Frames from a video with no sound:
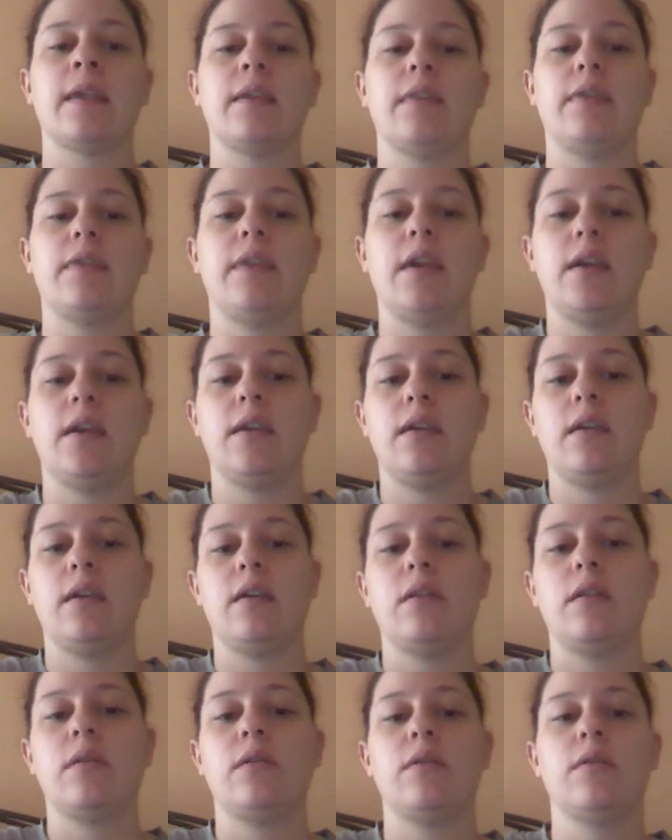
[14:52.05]
Thank
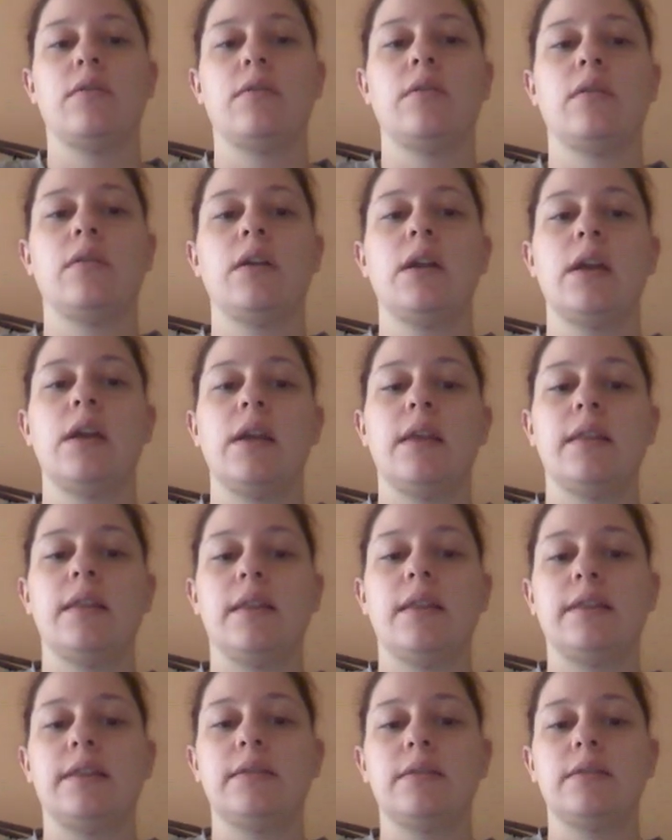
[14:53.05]
you.
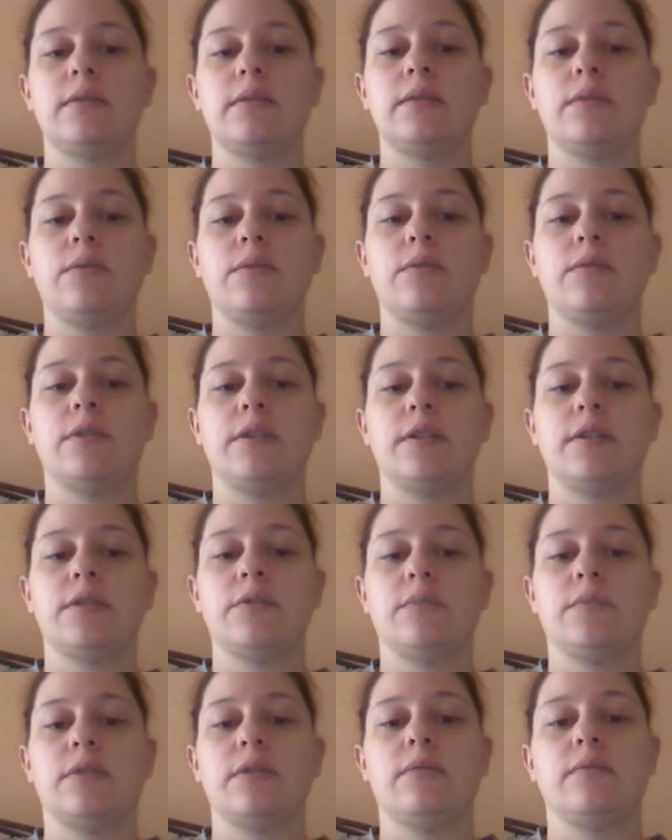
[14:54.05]
That's Orders
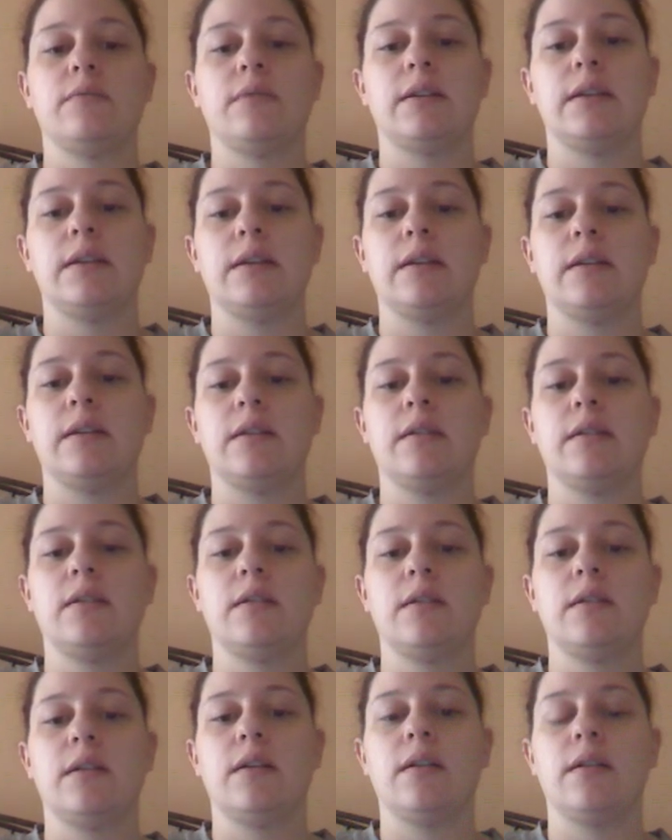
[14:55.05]
101
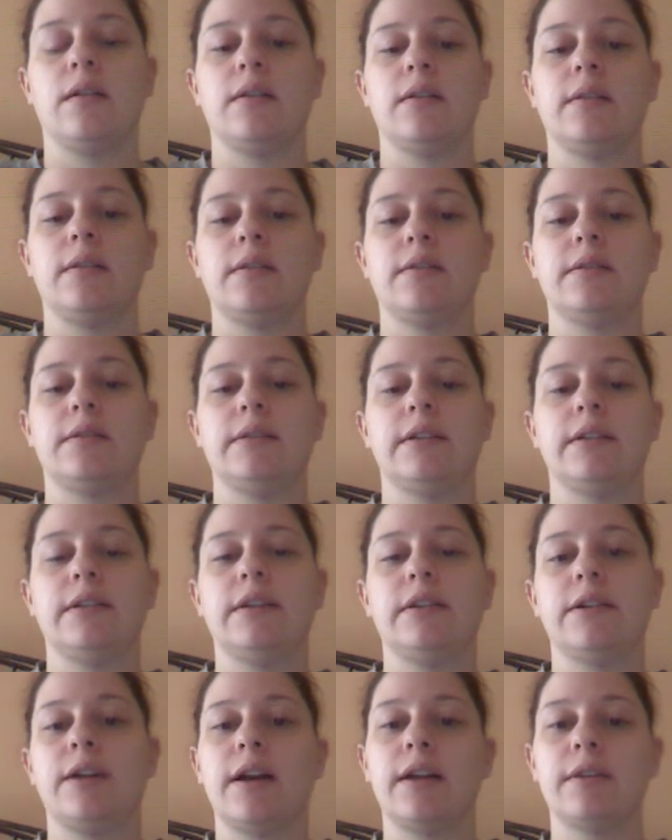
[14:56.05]
now
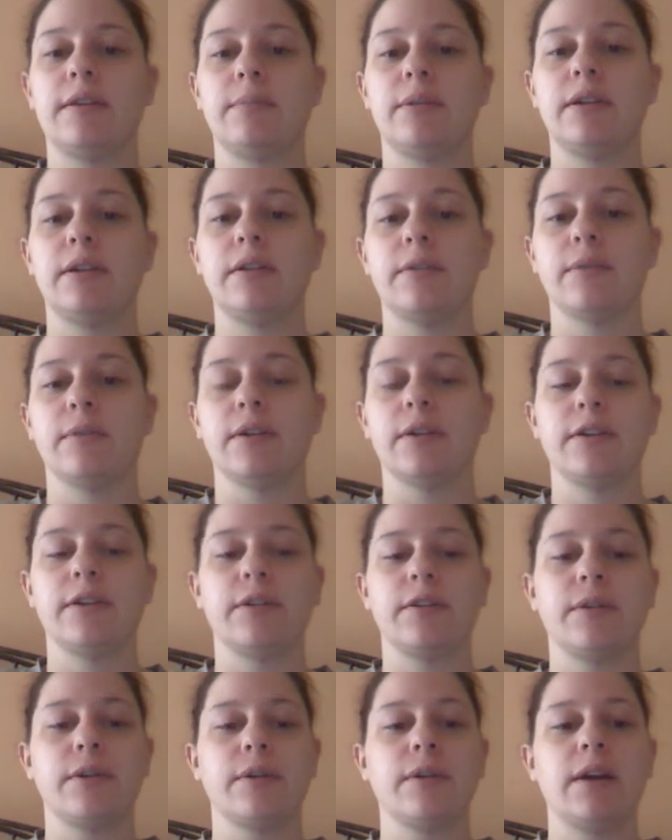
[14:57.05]
you know how to put an order
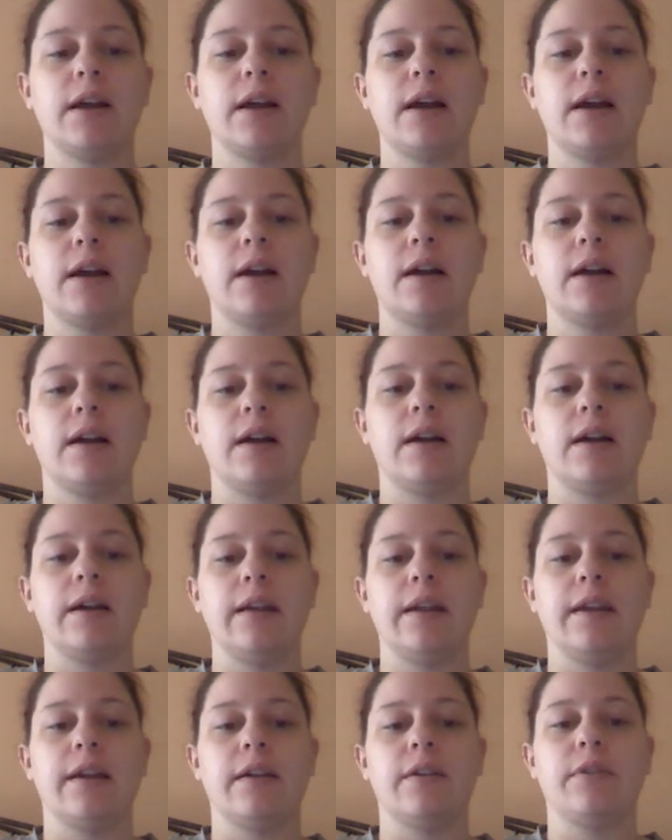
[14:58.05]
through
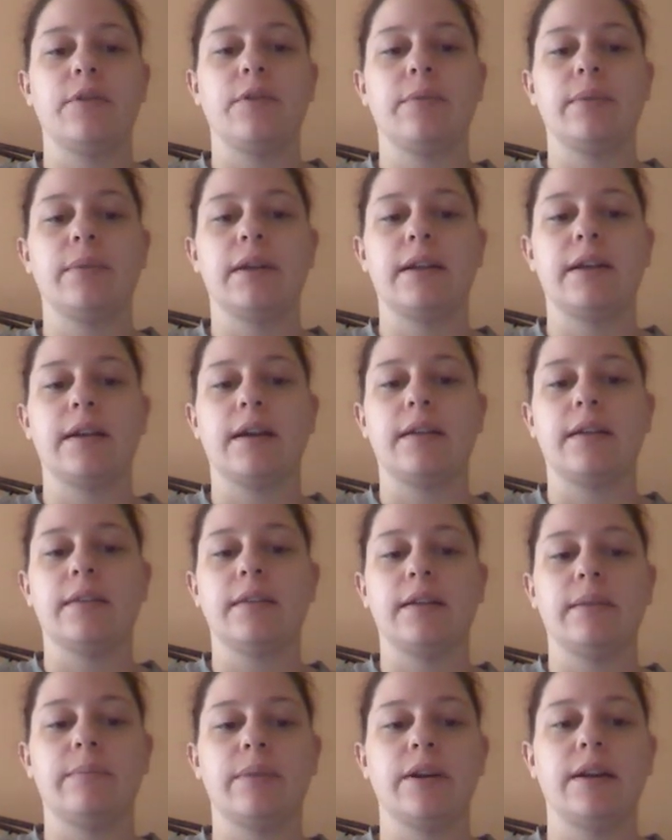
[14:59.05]
and open an
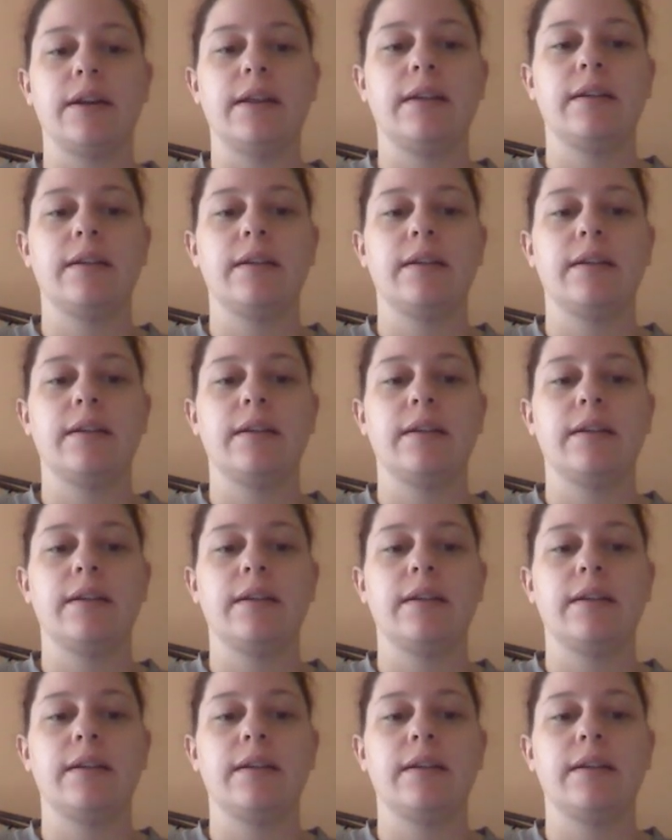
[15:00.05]
online party.